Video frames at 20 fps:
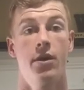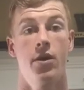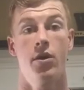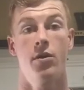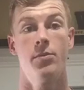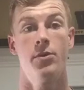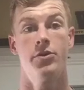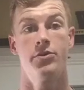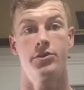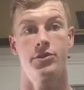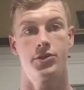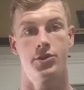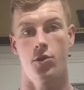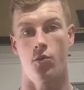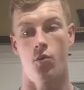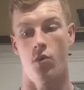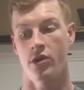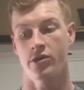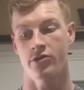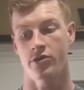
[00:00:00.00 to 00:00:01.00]
almost to
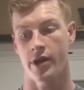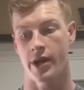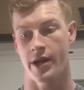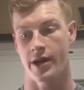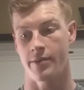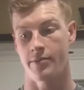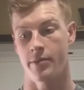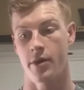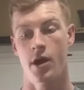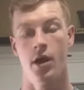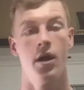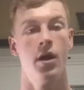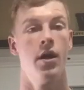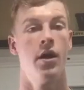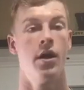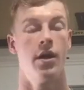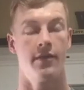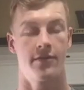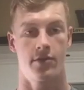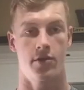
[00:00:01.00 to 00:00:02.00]
1 gram
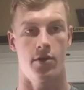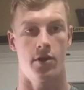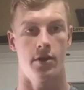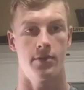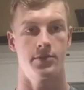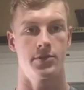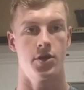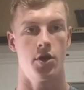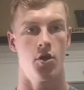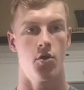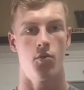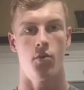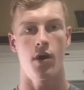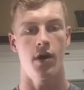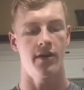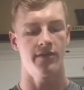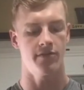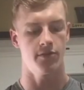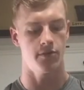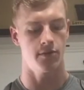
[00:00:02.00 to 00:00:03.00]
of carbs
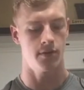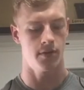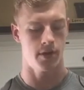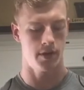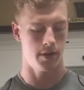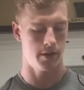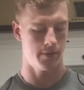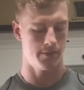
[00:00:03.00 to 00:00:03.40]
waffle,